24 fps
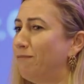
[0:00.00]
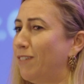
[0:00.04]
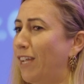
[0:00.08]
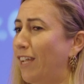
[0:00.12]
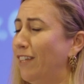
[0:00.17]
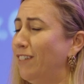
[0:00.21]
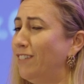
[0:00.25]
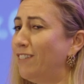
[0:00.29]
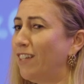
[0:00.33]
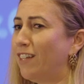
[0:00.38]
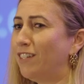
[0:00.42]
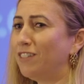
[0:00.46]

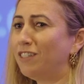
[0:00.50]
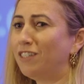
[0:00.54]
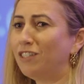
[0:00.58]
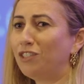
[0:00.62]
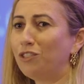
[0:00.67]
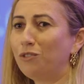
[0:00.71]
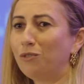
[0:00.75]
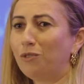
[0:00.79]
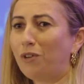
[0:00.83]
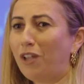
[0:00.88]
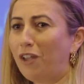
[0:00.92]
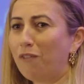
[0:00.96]
I tell it
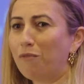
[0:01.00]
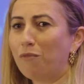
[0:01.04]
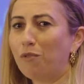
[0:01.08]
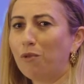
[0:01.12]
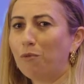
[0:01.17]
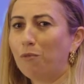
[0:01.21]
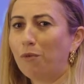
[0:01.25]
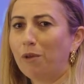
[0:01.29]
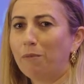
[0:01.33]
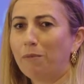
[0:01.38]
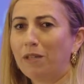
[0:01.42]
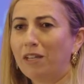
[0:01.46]
to every
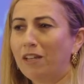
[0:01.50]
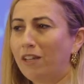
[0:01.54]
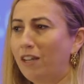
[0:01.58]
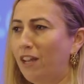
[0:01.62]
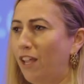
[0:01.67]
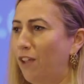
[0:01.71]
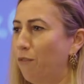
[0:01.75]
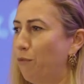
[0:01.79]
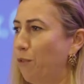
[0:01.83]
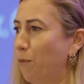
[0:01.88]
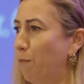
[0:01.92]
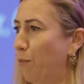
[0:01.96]
woman and
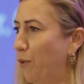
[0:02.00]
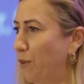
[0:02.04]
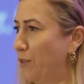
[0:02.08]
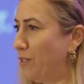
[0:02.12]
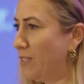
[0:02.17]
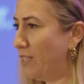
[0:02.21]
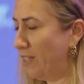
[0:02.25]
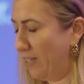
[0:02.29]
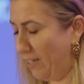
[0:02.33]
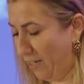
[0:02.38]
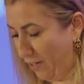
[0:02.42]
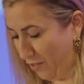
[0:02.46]
every
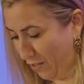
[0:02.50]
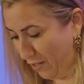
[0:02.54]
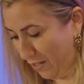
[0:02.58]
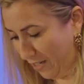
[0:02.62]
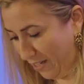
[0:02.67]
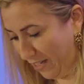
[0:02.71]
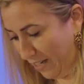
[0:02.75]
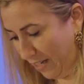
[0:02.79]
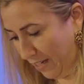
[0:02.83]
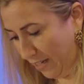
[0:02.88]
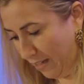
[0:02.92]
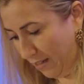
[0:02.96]
person here
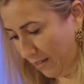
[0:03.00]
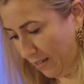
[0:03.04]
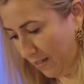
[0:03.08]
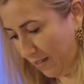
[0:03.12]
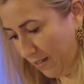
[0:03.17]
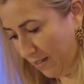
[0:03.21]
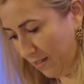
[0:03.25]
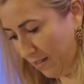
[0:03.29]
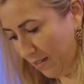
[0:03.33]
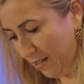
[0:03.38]
tonight,